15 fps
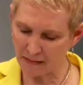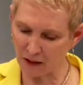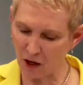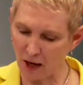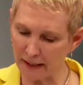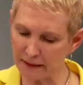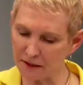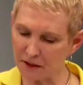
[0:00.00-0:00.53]

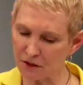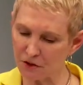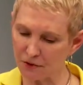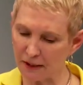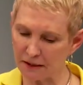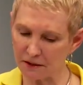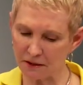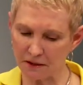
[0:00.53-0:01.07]
God's
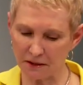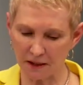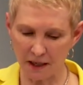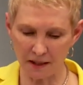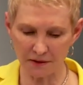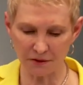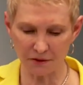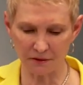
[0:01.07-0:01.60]
instructions to
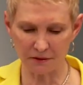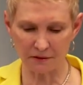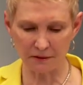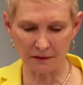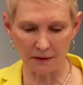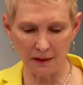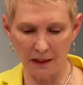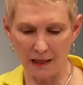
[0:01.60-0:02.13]
us are,
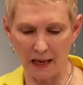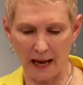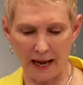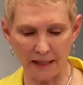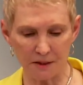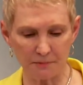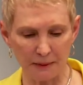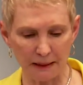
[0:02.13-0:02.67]

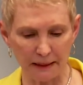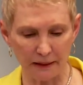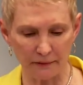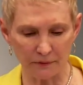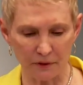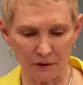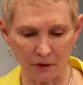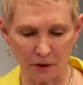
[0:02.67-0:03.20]
as
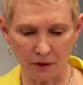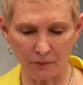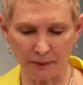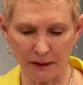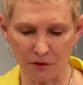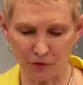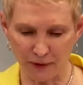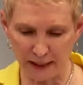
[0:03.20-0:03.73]
believers, are to
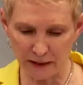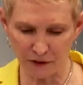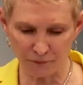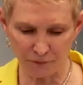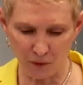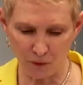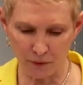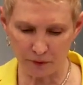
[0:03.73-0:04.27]
be
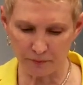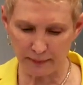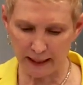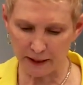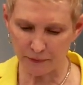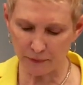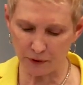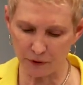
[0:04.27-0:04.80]
transformed
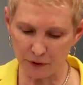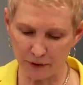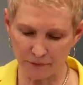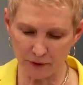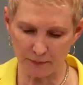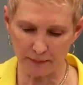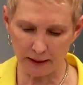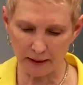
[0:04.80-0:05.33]
by the renewing of
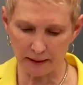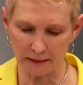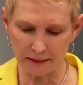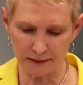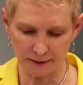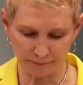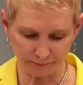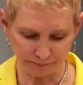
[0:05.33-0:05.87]
our
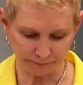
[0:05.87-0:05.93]
minds.